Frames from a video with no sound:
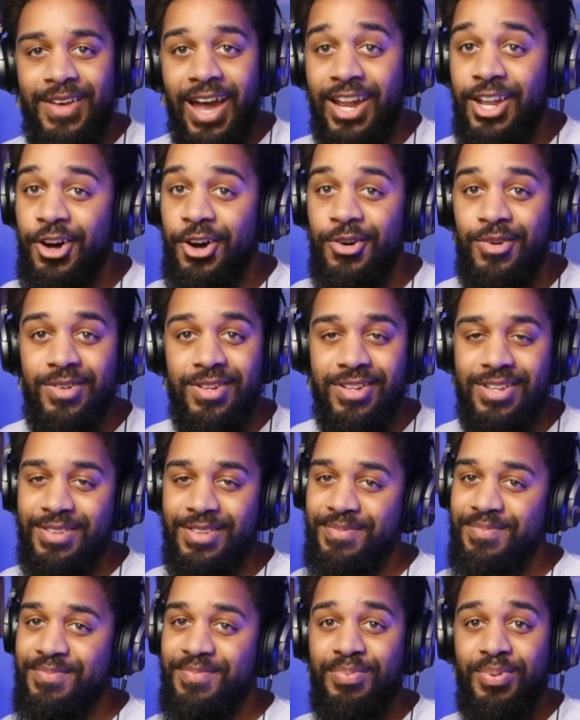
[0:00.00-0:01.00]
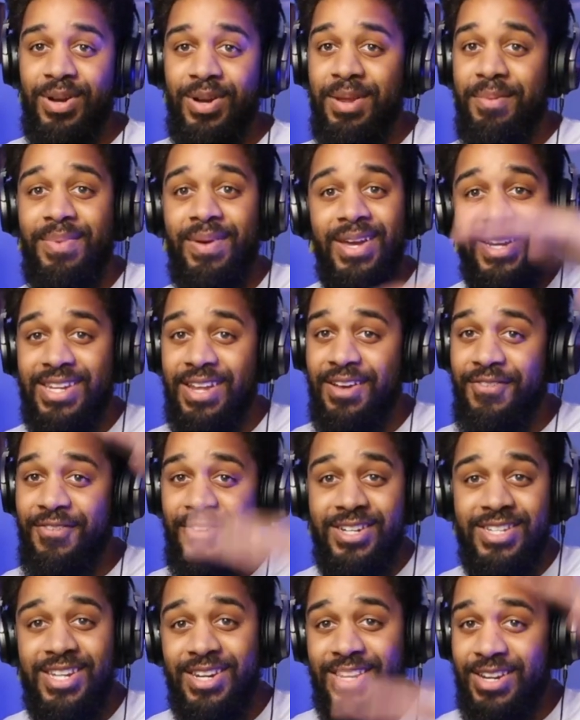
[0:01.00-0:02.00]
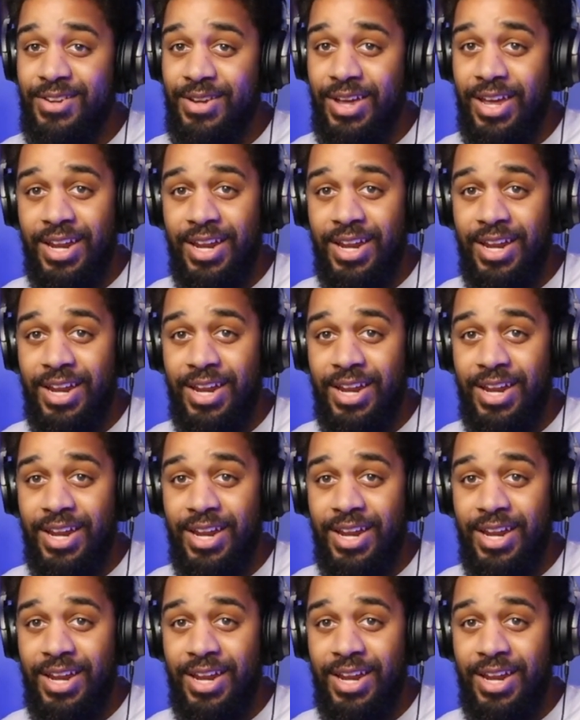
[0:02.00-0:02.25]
I know pretty big difference in,